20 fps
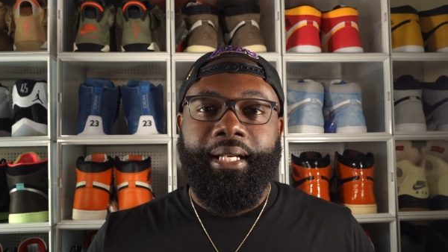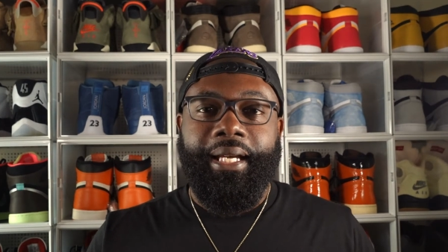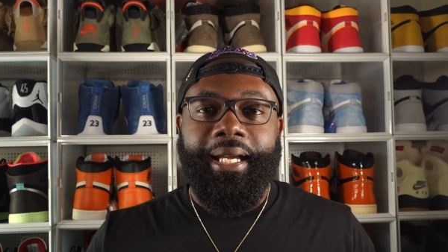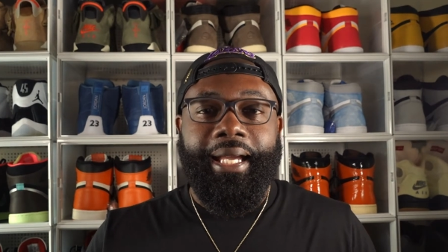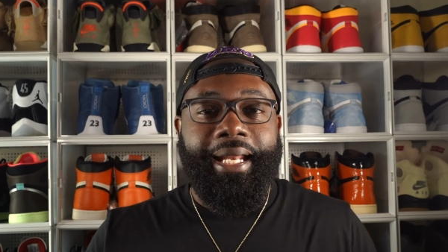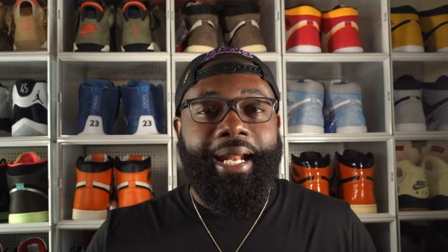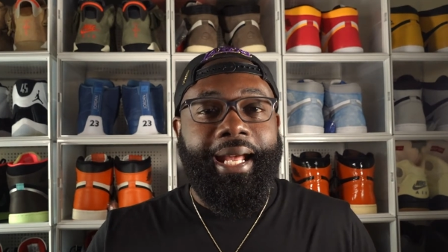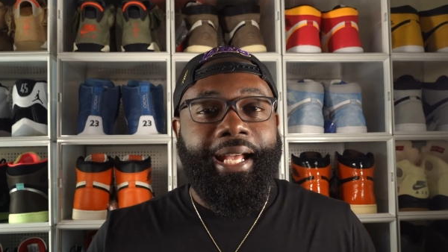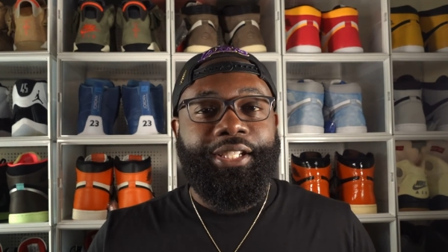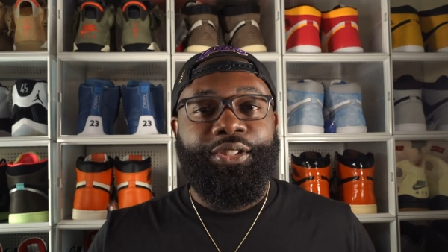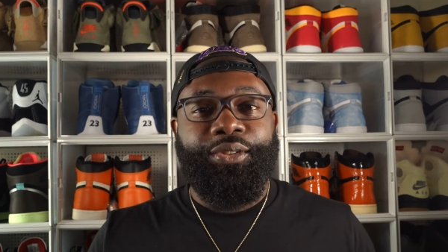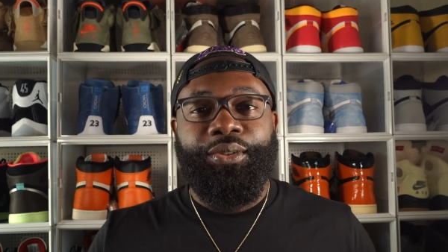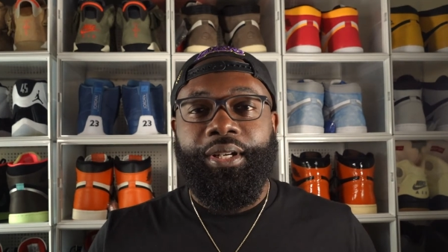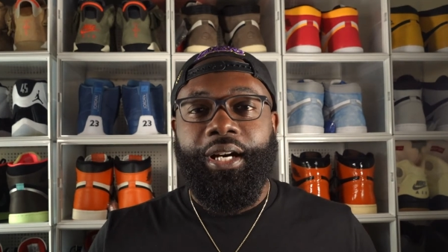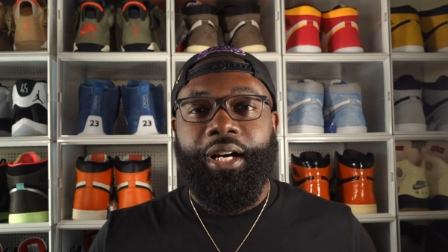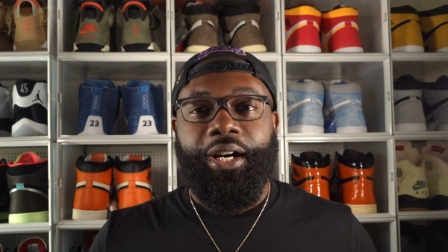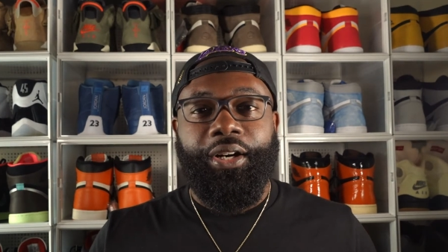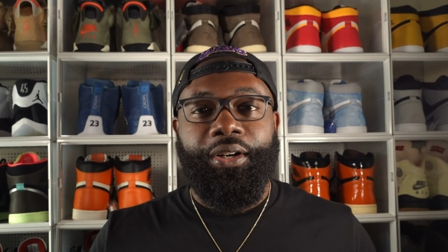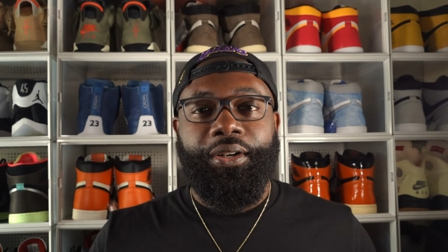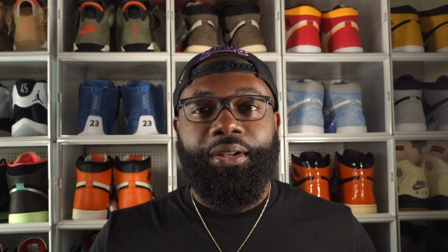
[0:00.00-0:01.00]
And as you
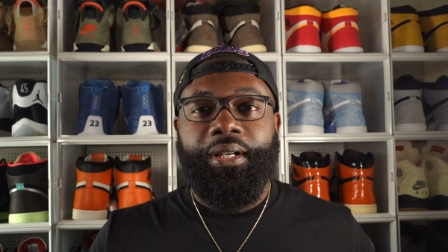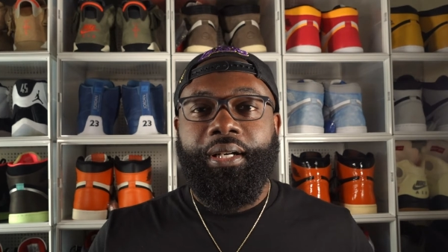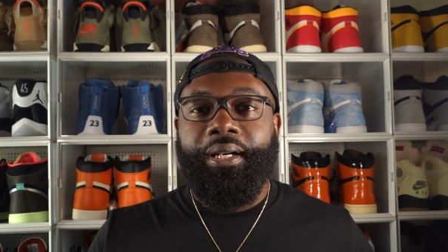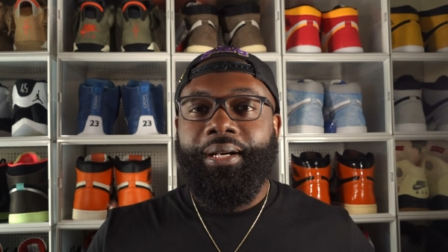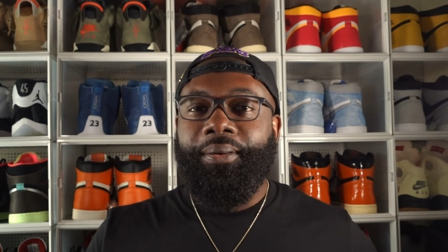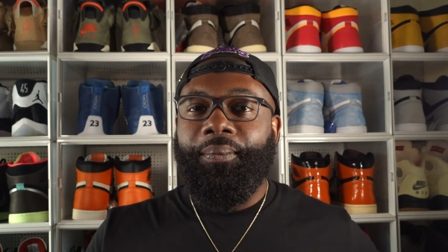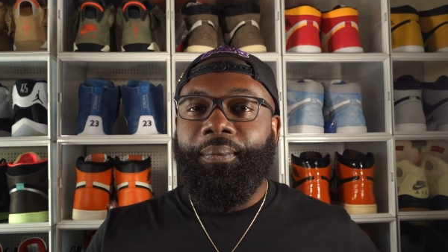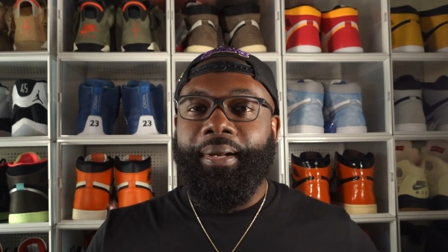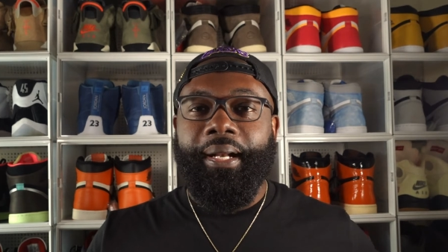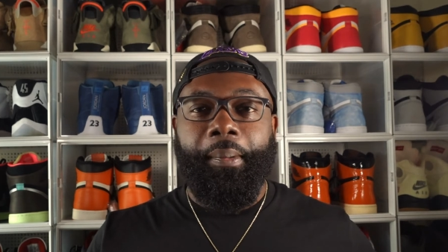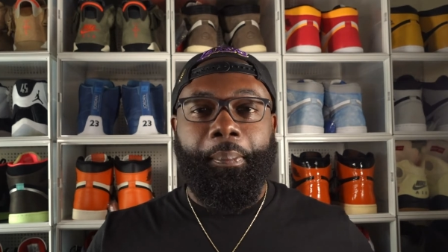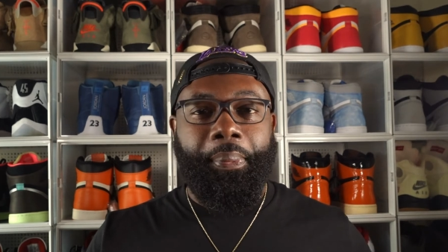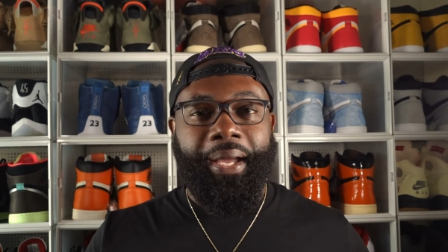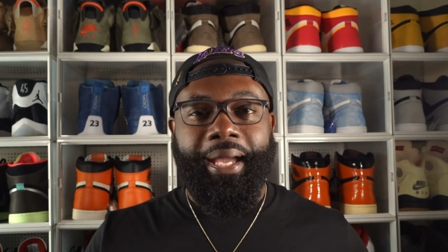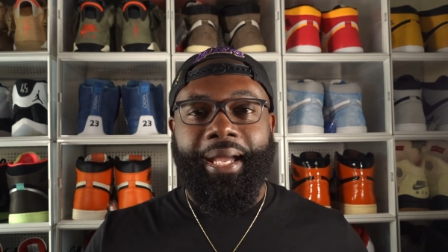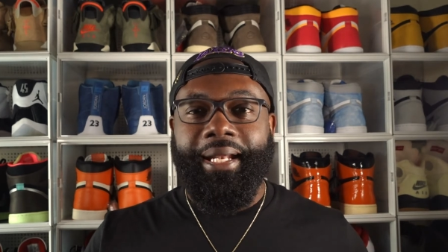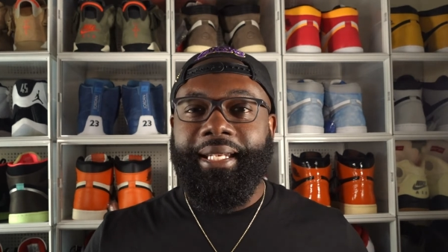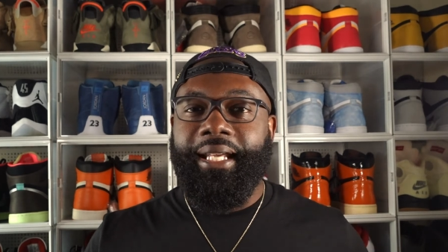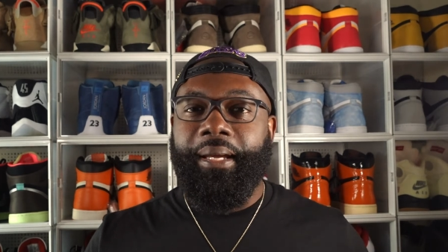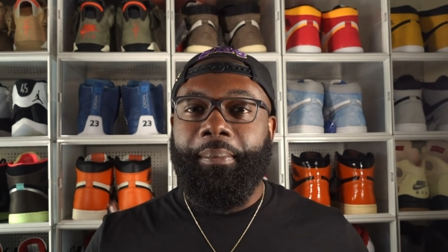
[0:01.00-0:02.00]
know, when the
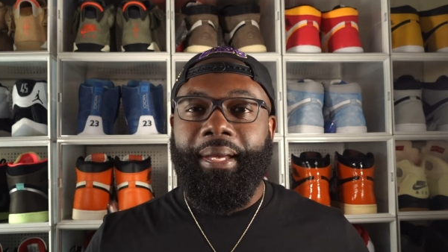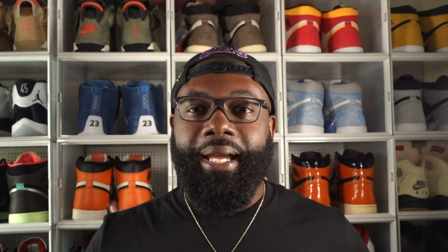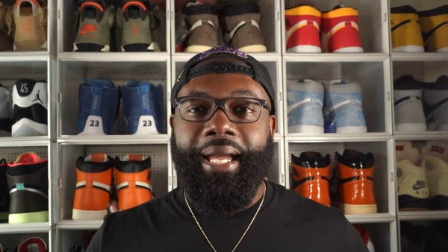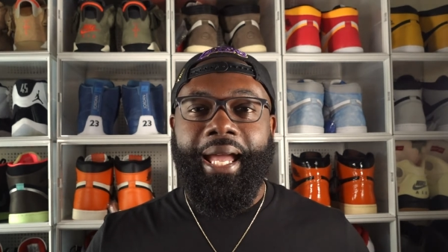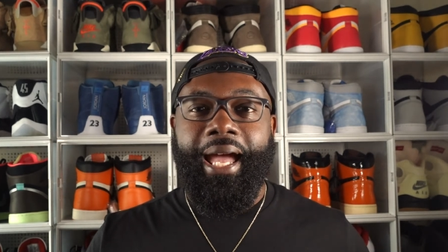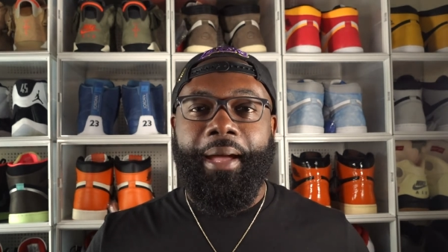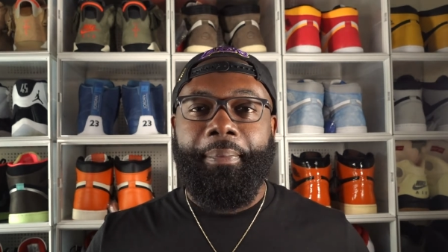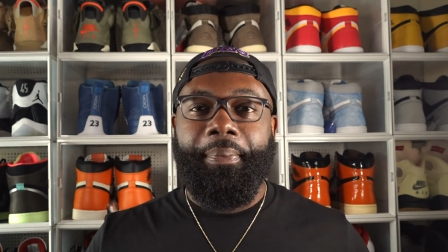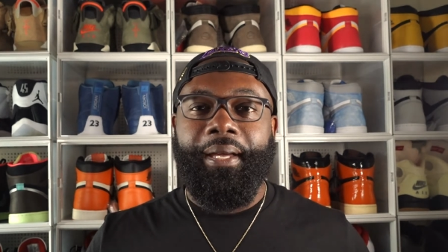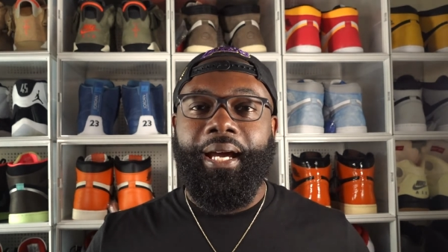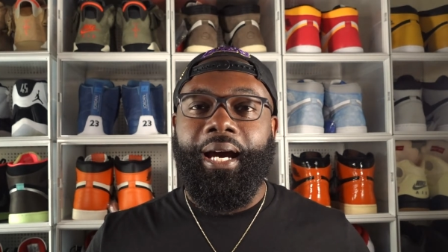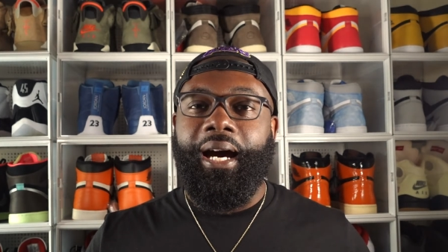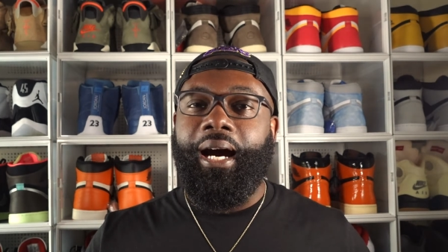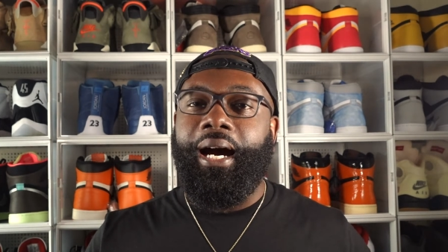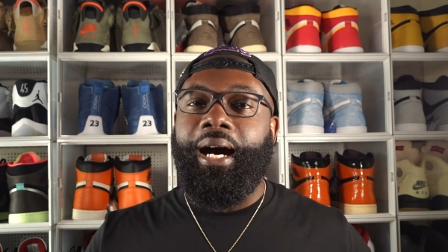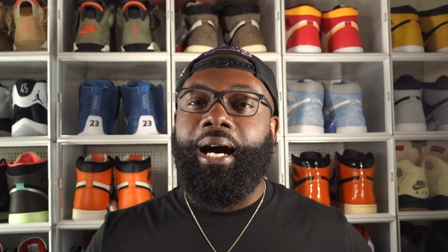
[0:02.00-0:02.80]
pandemic happened,